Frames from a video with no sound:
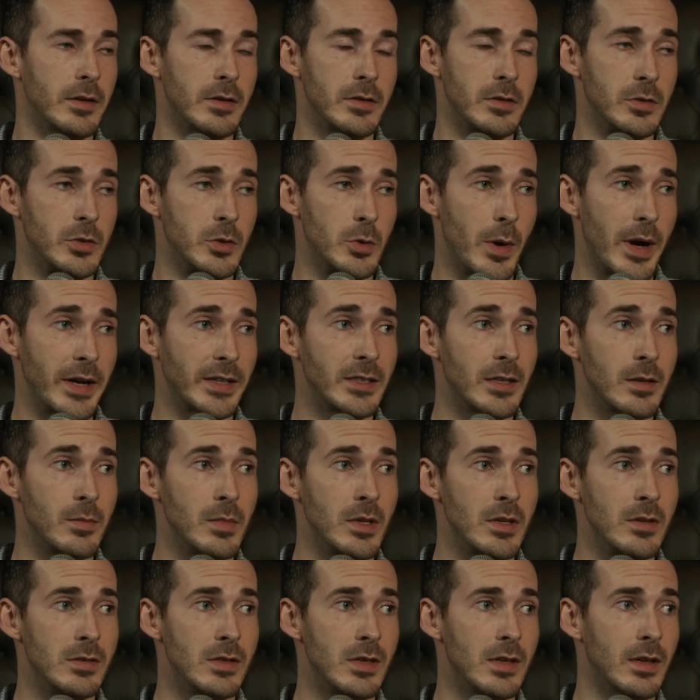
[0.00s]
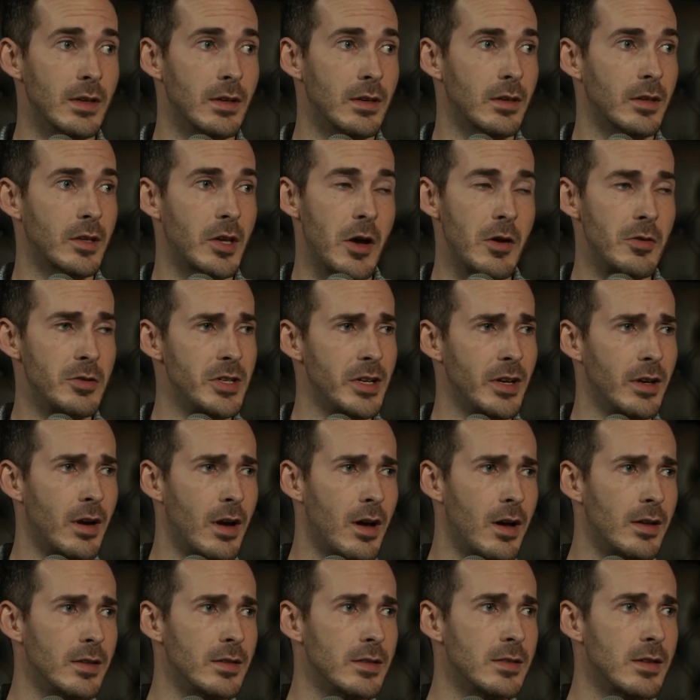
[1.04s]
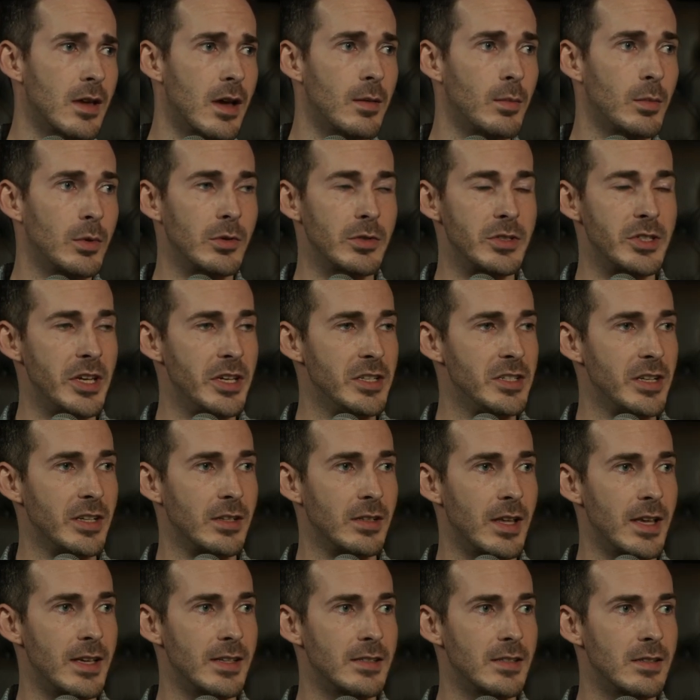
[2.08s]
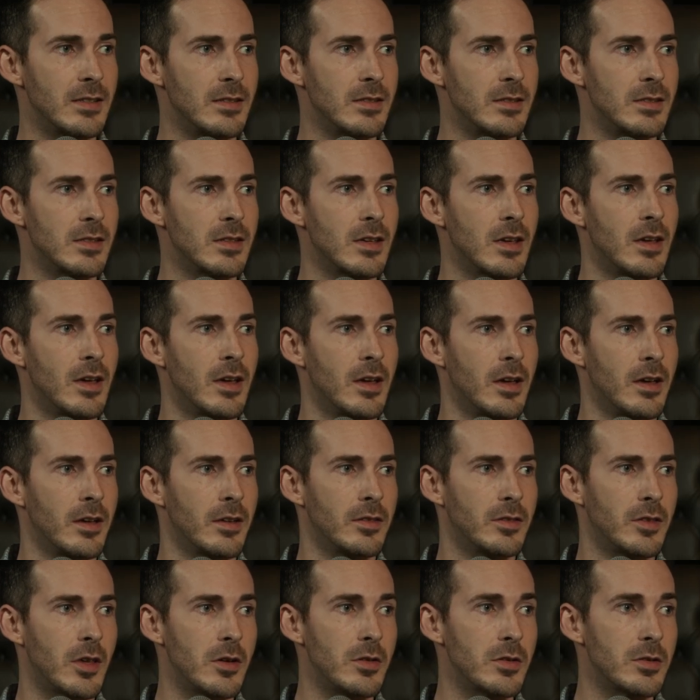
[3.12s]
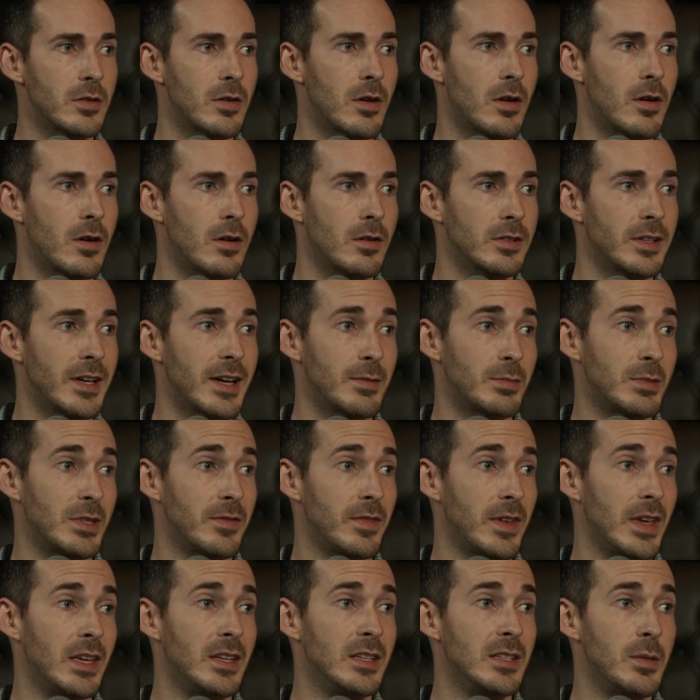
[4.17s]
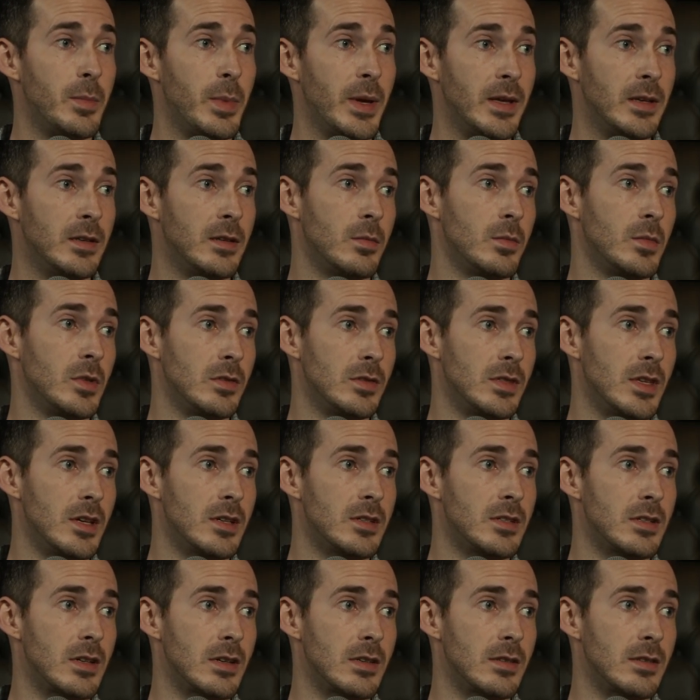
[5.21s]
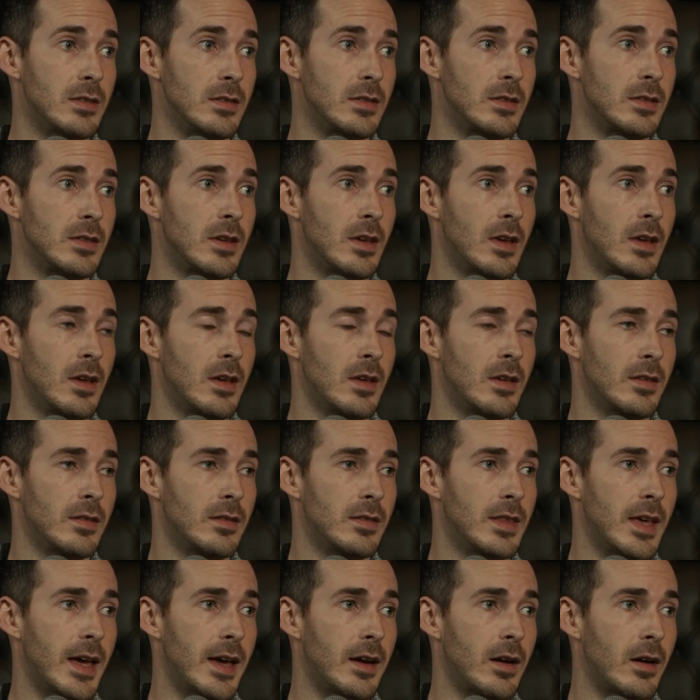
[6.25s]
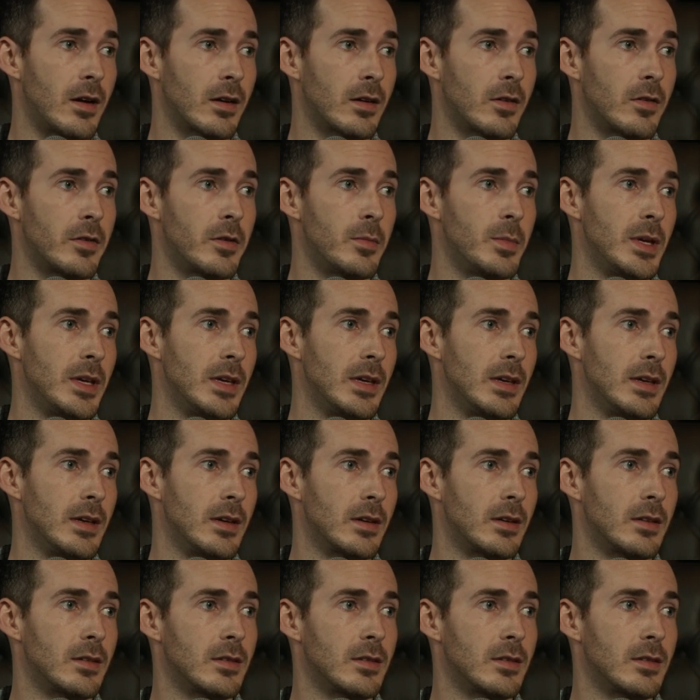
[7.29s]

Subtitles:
directing music, coaching an ensemble, teaching lessons. Those are all types of independent musicians that are going to be